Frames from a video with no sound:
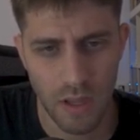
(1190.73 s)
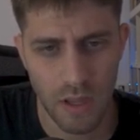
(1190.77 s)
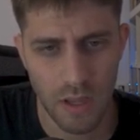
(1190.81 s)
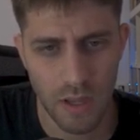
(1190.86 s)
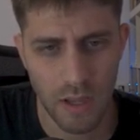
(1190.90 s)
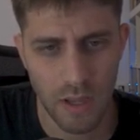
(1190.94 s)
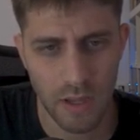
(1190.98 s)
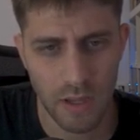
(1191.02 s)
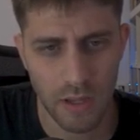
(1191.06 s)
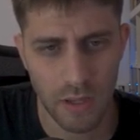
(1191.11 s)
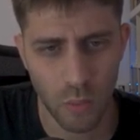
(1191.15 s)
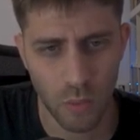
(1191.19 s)

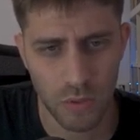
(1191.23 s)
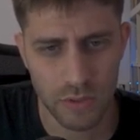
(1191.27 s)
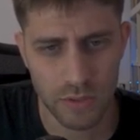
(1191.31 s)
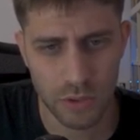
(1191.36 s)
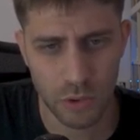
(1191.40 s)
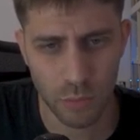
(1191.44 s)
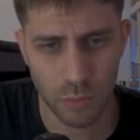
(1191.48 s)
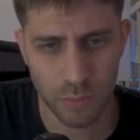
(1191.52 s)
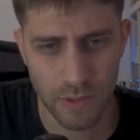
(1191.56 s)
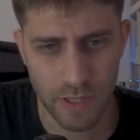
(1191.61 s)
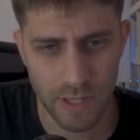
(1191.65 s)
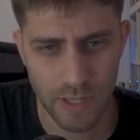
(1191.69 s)
He wants
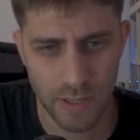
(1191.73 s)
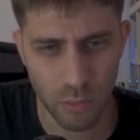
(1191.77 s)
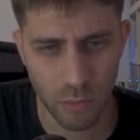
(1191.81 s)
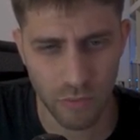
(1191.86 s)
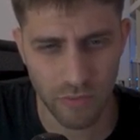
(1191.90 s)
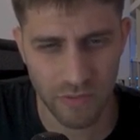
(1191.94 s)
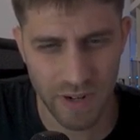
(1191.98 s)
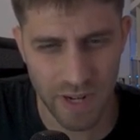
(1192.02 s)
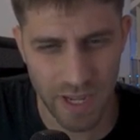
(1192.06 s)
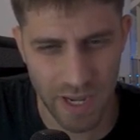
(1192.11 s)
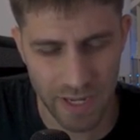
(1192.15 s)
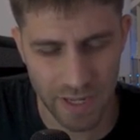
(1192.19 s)
to play the
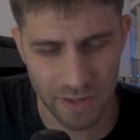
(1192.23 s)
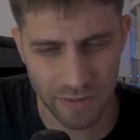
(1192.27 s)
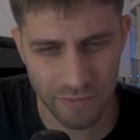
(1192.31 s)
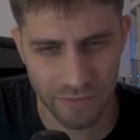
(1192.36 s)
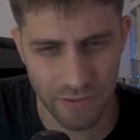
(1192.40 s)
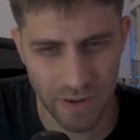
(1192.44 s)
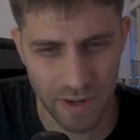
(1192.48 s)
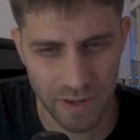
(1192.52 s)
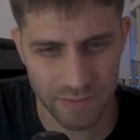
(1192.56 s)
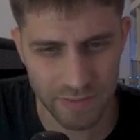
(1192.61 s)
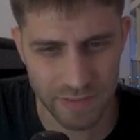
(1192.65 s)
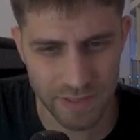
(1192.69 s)
move knight
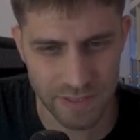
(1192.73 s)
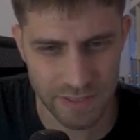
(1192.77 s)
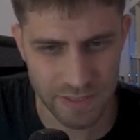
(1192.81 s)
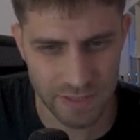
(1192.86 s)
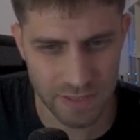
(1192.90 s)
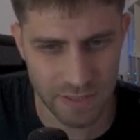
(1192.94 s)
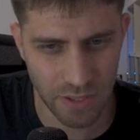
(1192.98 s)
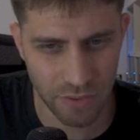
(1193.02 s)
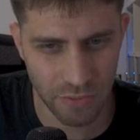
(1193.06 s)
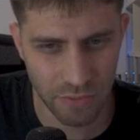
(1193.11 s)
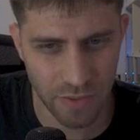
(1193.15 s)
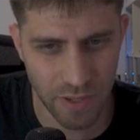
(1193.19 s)
e5. This is
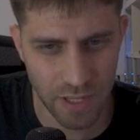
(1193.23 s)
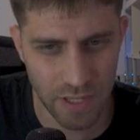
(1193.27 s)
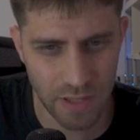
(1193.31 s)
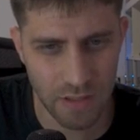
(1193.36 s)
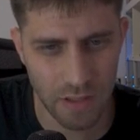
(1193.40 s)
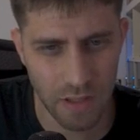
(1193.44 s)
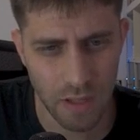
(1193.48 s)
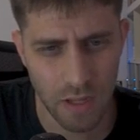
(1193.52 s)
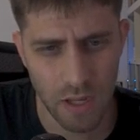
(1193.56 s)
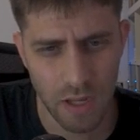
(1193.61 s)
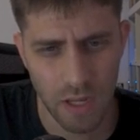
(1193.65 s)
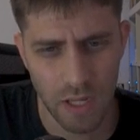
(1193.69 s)
the
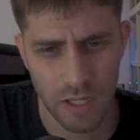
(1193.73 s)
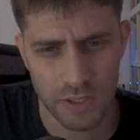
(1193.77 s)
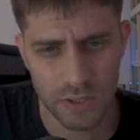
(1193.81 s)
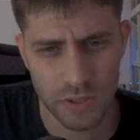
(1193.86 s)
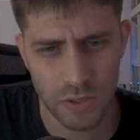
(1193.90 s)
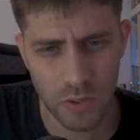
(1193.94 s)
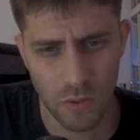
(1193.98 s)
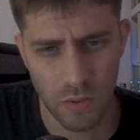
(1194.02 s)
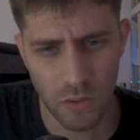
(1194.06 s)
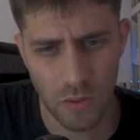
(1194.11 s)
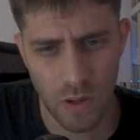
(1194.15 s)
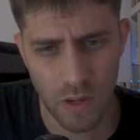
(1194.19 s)
threat.
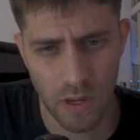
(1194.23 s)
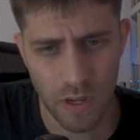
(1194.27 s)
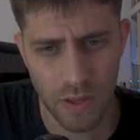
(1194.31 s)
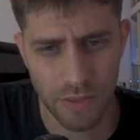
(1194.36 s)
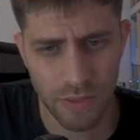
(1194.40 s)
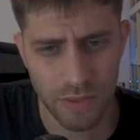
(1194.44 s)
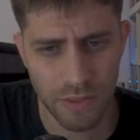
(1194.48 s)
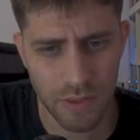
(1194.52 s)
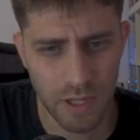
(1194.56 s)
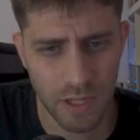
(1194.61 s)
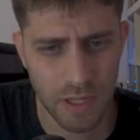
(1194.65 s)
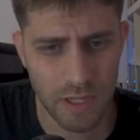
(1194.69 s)
So I
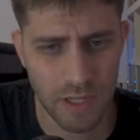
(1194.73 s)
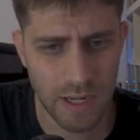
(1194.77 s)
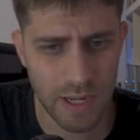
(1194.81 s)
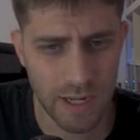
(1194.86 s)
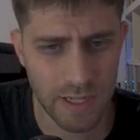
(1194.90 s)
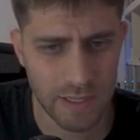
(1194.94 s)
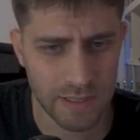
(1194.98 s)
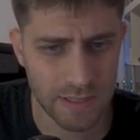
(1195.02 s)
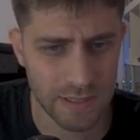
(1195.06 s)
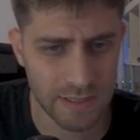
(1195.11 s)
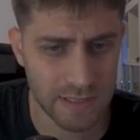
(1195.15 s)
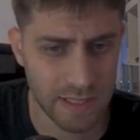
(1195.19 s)
think
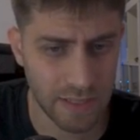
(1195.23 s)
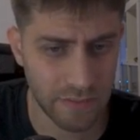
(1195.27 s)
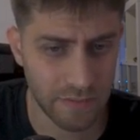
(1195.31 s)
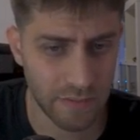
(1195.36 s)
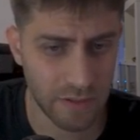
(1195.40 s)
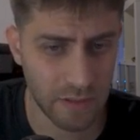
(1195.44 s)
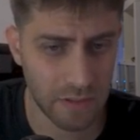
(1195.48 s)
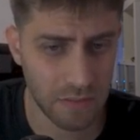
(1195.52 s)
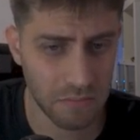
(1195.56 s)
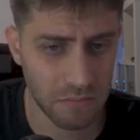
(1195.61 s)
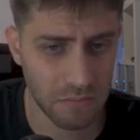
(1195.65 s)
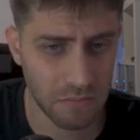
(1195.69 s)
knight
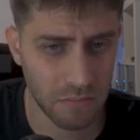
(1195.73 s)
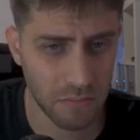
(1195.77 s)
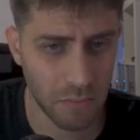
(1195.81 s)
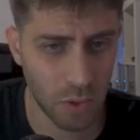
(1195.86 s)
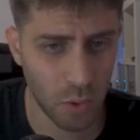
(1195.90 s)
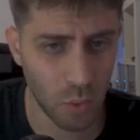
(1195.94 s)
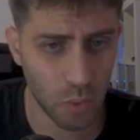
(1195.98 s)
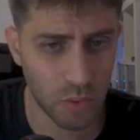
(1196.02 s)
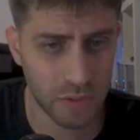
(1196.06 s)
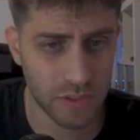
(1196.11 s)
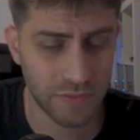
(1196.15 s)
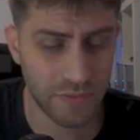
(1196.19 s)
d7
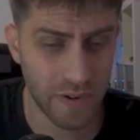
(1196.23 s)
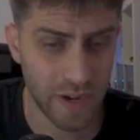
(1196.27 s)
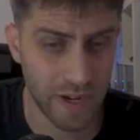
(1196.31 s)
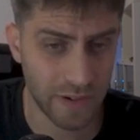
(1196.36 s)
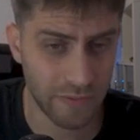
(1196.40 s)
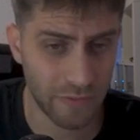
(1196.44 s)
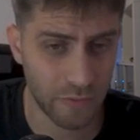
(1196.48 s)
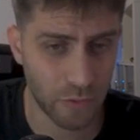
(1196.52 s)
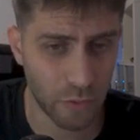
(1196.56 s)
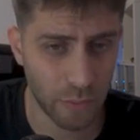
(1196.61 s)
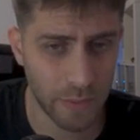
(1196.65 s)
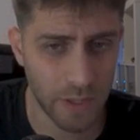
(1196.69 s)
looks fine
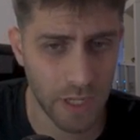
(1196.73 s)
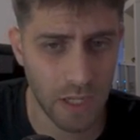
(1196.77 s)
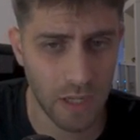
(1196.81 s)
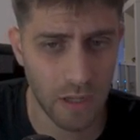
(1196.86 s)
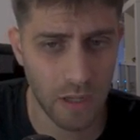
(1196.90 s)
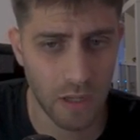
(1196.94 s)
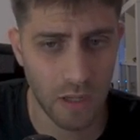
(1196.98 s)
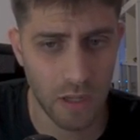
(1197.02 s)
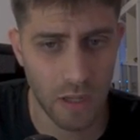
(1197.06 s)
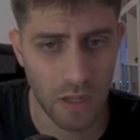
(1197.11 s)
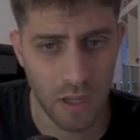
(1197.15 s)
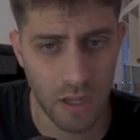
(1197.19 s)
for me.
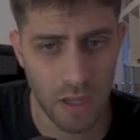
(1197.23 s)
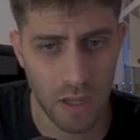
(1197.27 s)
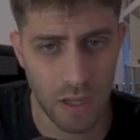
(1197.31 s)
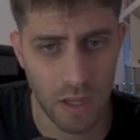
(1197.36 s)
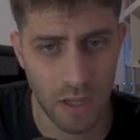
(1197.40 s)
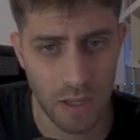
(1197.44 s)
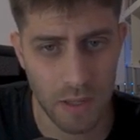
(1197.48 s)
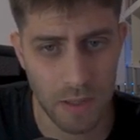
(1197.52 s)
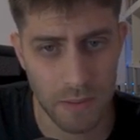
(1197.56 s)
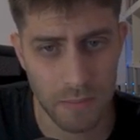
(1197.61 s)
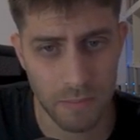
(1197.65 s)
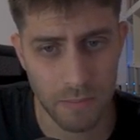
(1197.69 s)

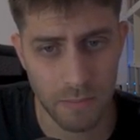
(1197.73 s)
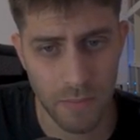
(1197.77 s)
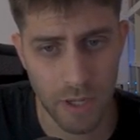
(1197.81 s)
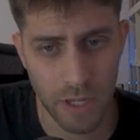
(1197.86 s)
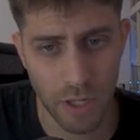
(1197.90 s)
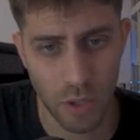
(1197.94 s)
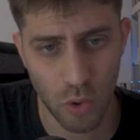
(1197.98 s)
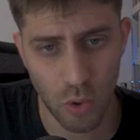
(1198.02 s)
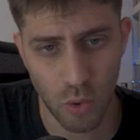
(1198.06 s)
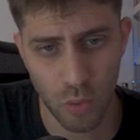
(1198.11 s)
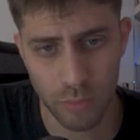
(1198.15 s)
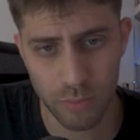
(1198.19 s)
and I
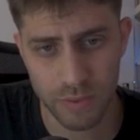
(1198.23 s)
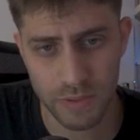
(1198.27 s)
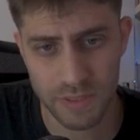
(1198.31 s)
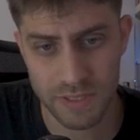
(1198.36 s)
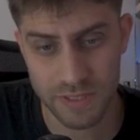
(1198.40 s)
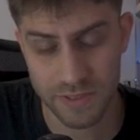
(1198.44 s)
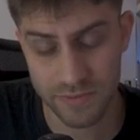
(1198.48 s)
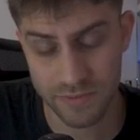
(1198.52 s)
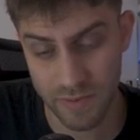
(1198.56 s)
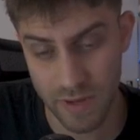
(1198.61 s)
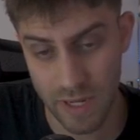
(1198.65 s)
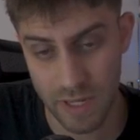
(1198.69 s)
hope
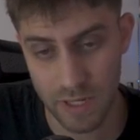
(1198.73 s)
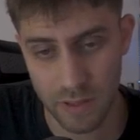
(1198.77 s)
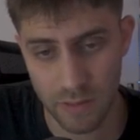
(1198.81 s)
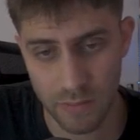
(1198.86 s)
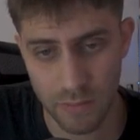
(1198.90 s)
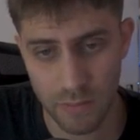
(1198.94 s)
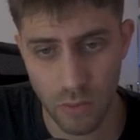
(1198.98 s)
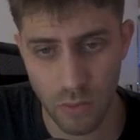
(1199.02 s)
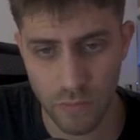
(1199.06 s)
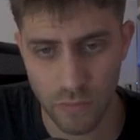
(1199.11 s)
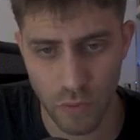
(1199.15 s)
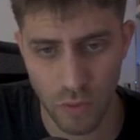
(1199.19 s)
it's fine
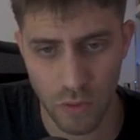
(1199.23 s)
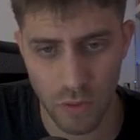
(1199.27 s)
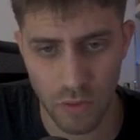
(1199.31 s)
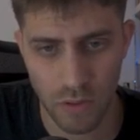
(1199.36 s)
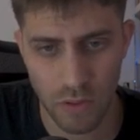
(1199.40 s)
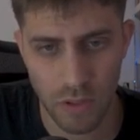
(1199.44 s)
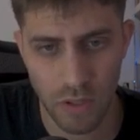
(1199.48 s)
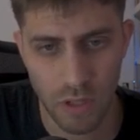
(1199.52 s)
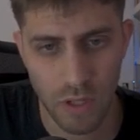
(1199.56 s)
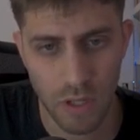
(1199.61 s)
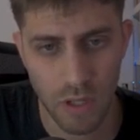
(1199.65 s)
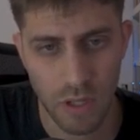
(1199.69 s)
overall,
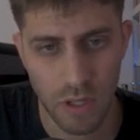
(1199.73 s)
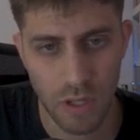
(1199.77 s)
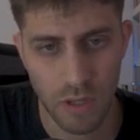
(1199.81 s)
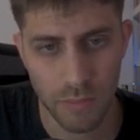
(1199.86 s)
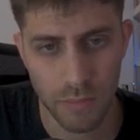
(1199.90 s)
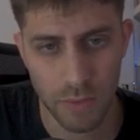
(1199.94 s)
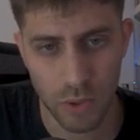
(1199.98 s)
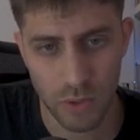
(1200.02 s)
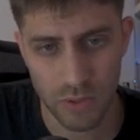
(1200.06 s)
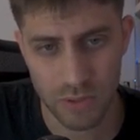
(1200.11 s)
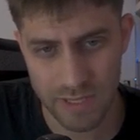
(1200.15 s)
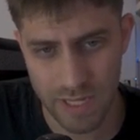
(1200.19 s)

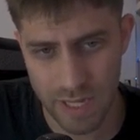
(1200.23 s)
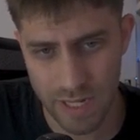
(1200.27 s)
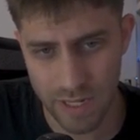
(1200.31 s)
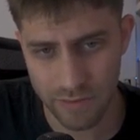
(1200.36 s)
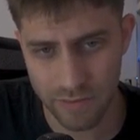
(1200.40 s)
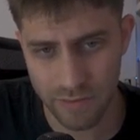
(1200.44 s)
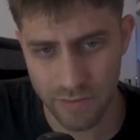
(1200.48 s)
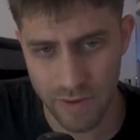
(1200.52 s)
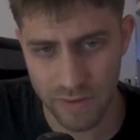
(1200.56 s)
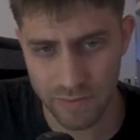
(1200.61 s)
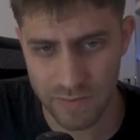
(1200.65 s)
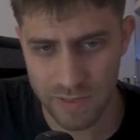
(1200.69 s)
because knight
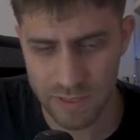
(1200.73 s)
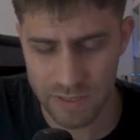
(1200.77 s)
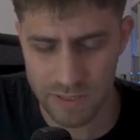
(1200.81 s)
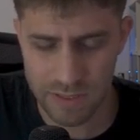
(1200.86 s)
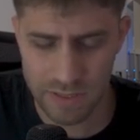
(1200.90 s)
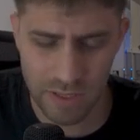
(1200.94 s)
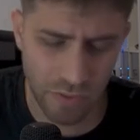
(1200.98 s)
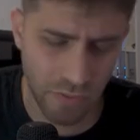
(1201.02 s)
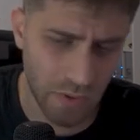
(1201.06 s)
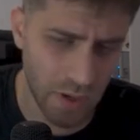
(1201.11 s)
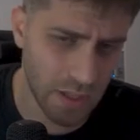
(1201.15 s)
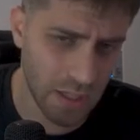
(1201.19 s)
e5, this is
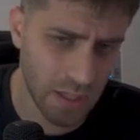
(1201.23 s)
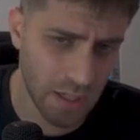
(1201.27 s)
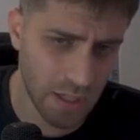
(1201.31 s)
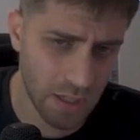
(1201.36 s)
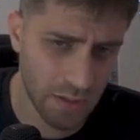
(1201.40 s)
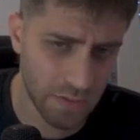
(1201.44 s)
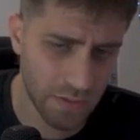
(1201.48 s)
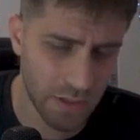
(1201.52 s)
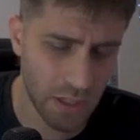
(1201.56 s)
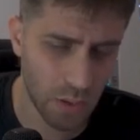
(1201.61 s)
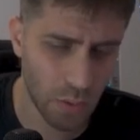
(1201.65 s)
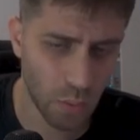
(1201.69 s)
the threat and I
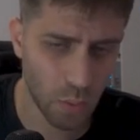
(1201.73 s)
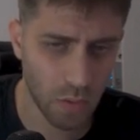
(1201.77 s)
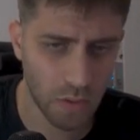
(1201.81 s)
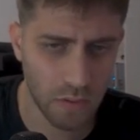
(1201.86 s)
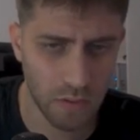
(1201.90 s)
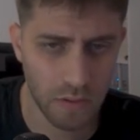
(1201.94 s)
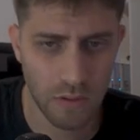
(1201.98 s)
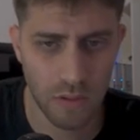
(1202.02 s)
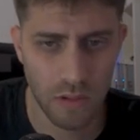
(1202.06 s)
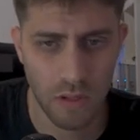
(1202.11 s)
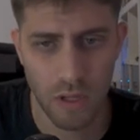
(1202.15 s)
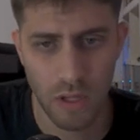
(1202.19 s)
really
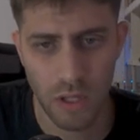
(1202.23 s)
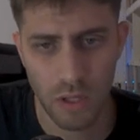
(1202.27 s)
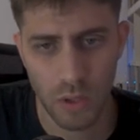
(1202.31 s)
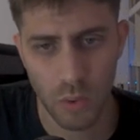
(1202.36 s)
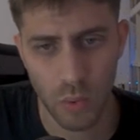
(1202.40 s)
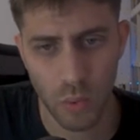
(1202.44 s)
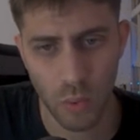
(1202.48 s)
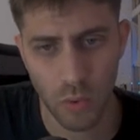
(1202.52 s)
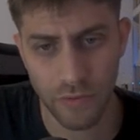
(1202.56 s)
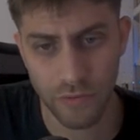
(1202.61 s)
want to